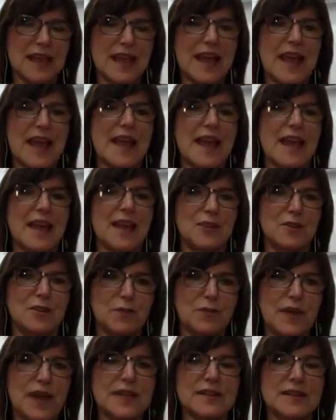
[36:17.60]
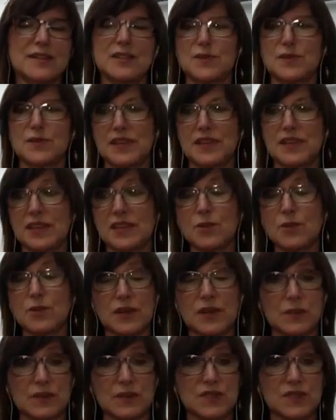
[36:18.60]
And back to the beginning
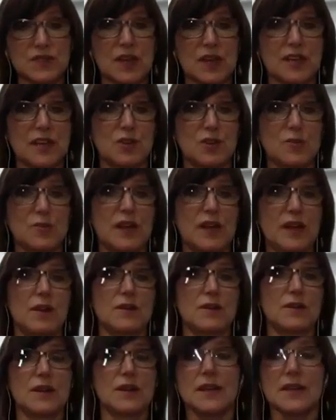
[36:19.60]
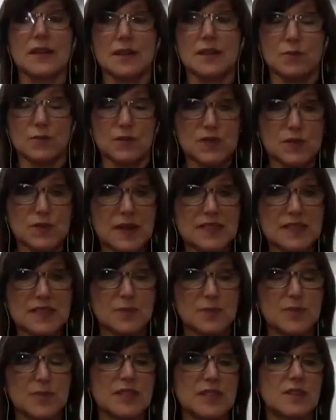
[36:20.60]
when I was talking about
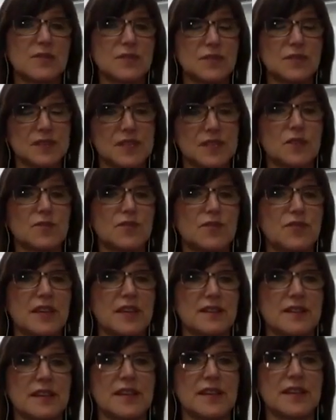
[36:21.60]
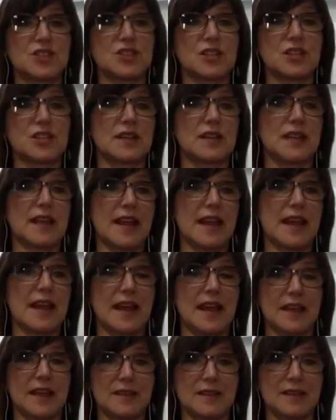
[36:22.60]
responsibility for self-regulation
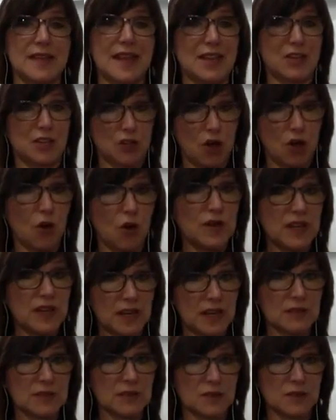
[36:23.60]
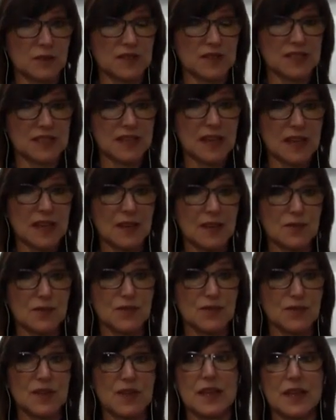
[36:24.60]
and owning our own stuff,
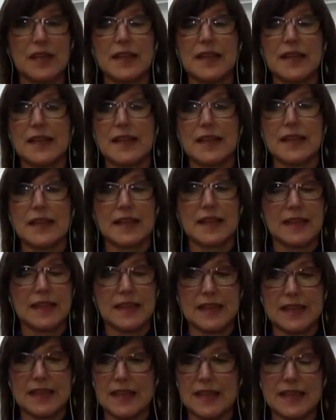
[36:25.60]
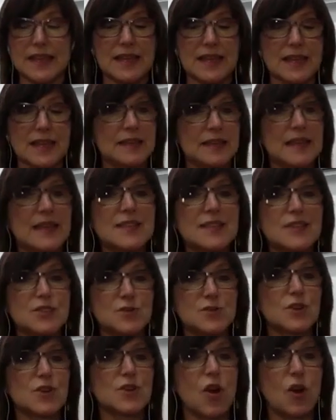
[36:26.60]
unless
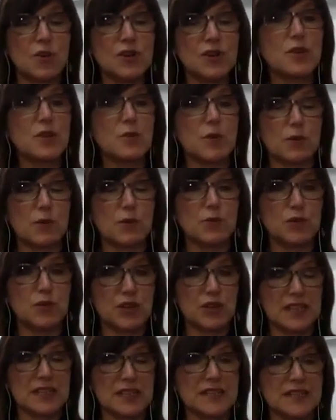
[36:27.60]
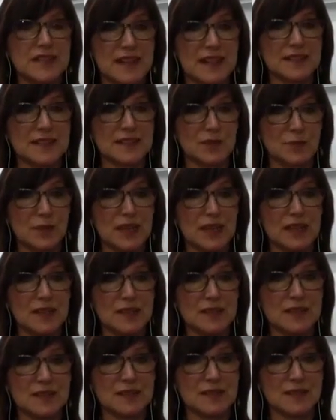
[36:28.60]
we're owning what we put into that
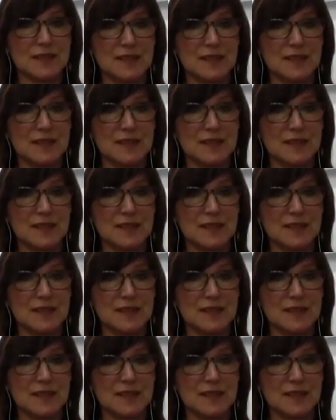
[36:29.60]
space,